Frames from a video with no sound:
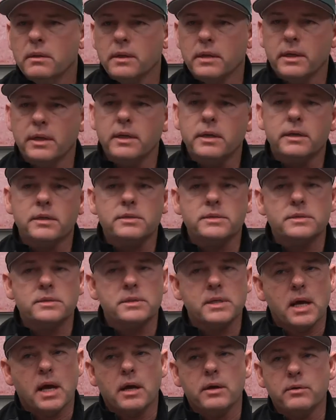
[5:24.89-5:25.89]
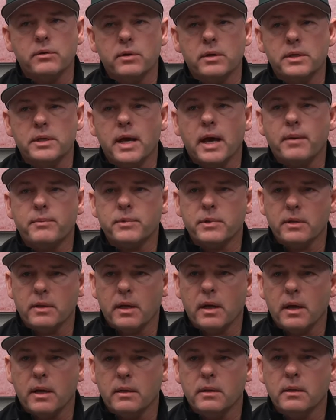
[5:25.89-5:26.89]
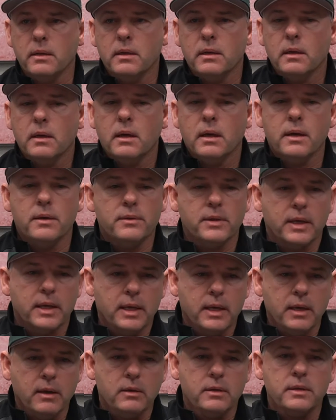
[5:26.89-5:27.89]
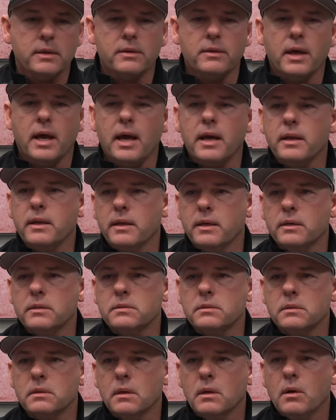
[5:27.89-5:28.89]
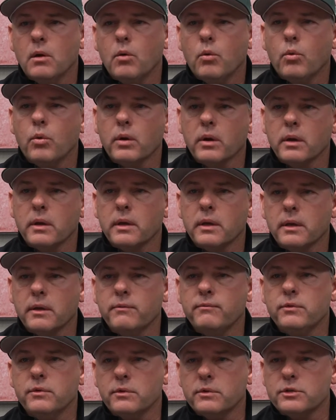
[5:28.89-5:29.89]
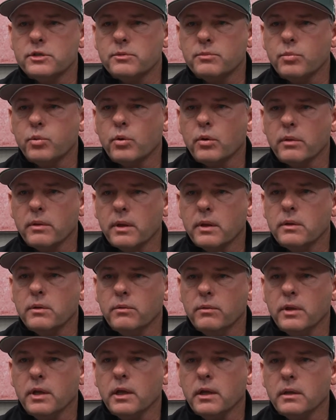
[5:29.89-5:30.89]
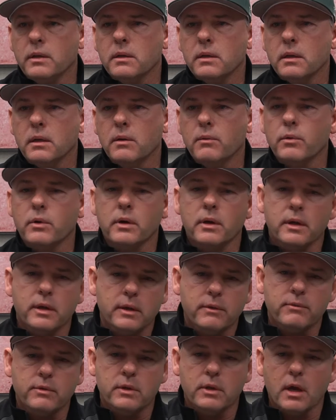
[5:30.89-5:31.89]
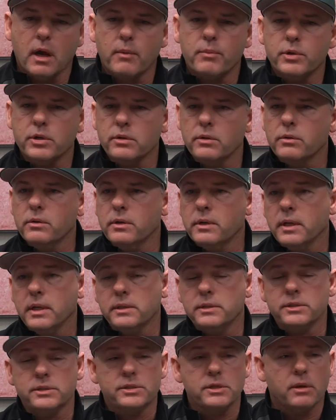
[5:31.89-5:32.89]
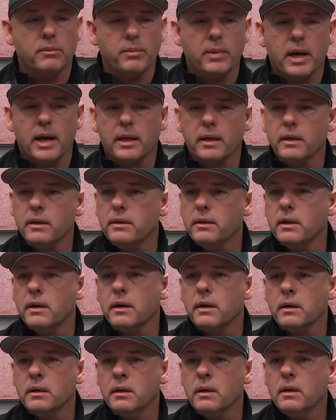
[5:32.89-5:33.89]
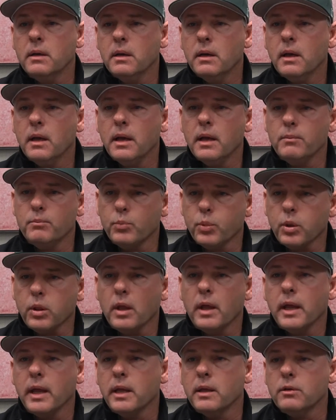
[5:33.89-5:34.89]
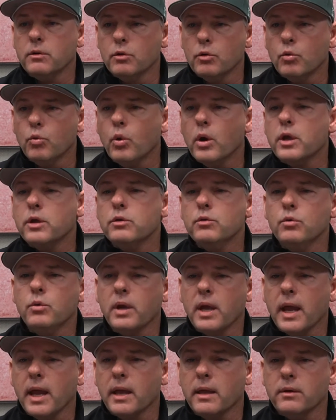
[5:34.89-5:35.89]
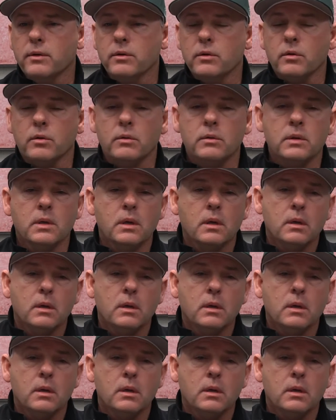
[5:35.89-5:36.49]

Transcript: The key is how you adapt to that. And the key to that is we're going to give you the support that you need. And we're going to give you the opportunity to jump back in there and play and do what you can do.